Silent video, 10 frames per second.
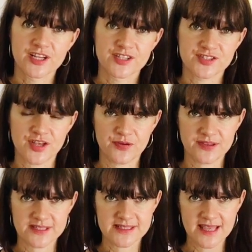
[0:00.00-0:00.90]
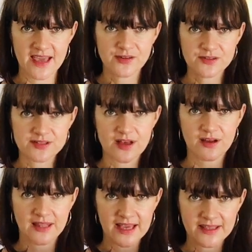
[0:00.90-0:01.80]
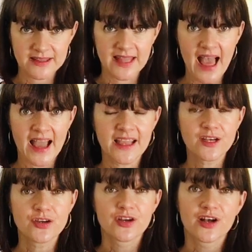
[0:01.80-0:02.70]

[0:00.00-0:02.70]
So the scales are like a line